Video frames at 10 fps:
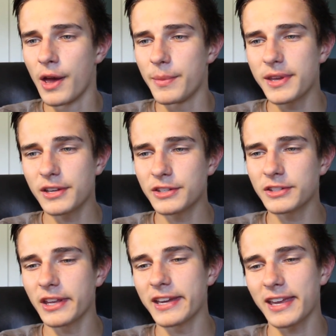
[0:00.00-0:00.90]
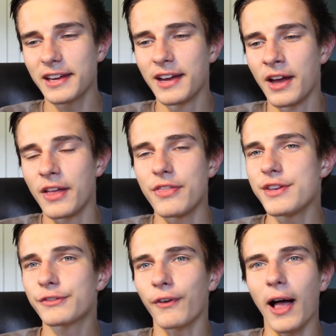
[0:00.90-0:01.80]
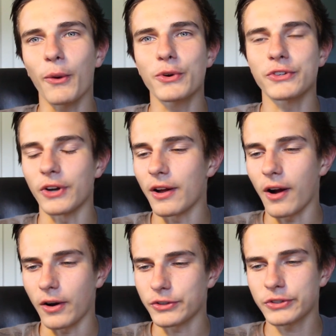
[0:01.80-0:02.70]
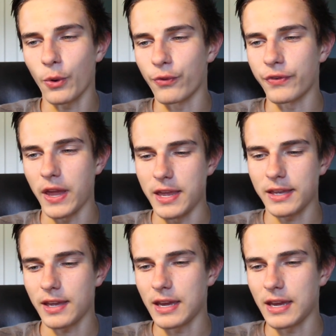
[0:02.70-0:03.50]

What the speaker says: Because it's like, these followers are so fake.